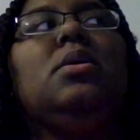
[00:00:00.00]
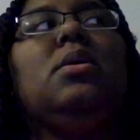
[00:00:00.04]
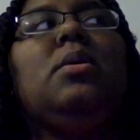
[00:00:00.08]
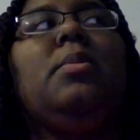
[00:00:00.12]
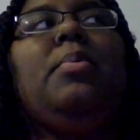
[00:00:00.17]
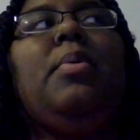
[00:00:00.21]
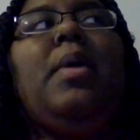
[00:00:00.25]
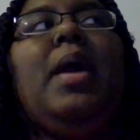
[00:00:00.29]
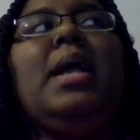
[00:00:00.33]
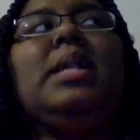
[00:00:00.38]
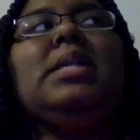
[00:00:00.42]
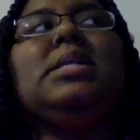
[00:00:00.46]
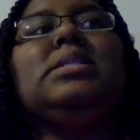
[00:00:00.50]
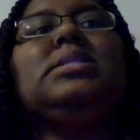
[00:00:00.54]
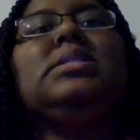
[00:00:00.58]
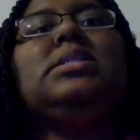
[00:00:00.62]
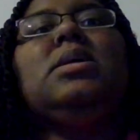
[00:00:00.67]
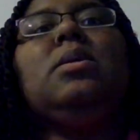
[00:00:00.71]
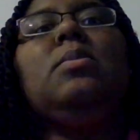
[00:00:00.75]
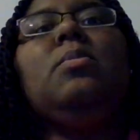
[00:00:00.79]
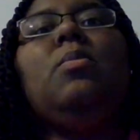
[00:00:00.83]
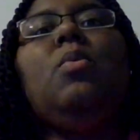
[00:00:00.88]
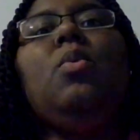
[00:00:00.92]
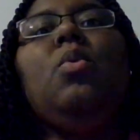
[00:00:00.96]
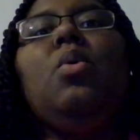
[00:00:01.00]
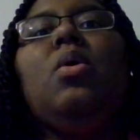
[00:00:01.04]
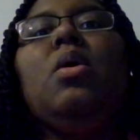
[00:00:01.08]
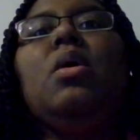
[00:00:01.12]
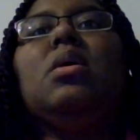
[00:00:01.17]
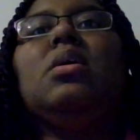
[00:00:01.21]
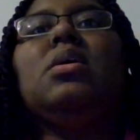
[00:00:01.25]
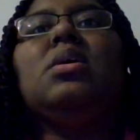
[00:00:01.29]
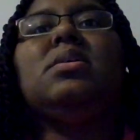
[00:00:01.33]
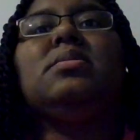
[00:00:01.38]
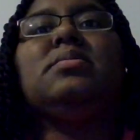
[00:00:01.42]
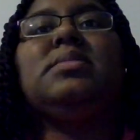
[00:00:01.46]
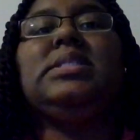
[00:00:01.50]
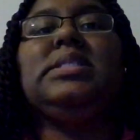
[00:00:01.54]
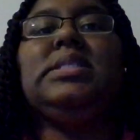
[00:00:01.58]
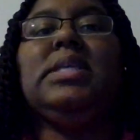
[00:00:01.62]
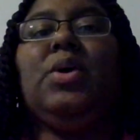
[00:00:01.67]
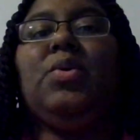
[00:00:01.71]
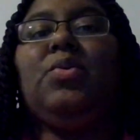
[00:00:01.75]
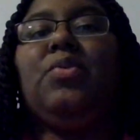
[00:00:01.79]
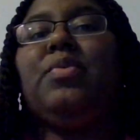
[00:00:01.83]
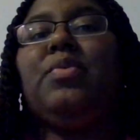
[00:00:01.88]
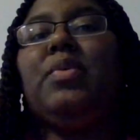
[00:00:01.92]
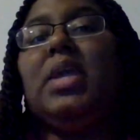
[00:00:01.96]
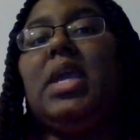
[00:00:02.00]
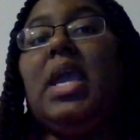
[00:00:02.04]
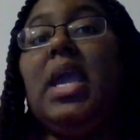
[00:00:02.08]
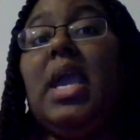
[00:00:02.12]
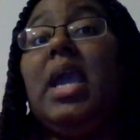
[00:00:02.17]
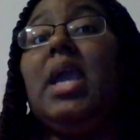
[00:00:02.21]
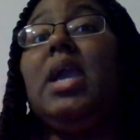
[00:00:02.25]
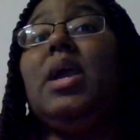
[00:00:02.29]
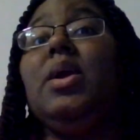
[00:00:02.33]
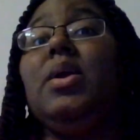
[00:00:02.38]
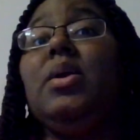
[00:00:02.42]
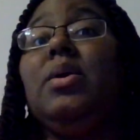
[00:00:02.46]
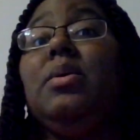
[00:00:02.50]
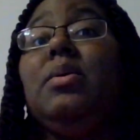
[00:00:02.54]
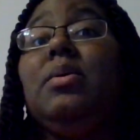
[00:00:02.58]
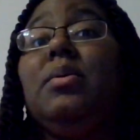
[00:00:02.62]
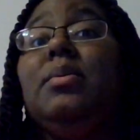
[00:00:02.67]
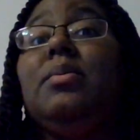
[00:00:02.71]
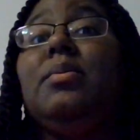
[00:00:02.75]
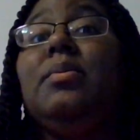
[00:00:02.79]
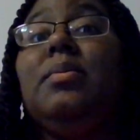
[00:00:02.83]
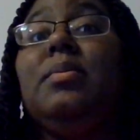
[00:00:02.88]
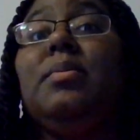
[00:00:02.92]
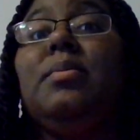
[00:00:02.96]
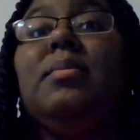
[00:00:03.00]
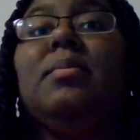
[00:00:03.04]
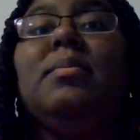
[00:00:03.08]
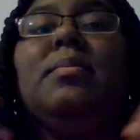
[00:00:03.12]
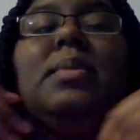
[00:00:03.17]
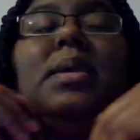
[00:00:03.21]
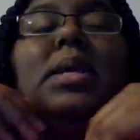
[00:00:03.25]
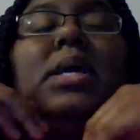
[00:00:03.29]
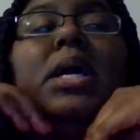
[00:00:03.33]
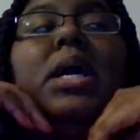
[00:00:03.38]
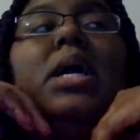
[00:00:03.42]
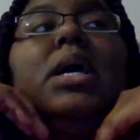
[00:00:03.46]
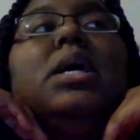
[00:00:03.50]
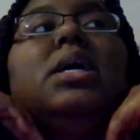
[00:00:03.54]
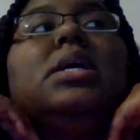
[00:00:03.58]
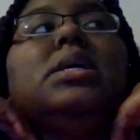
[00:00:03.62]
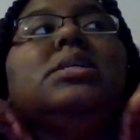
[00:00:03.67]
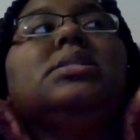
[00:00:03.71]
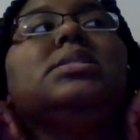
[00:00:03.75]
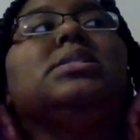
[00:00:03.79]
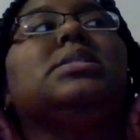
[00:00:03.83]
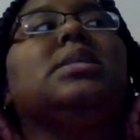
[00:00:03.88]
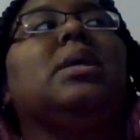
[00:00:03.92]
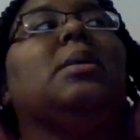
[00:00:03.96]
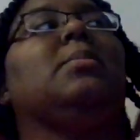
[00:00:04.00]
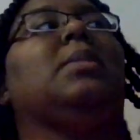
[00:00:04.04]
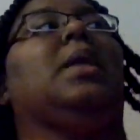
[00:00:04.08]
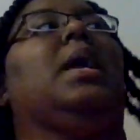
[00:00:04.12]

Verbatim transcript: practicing more of self care because I'm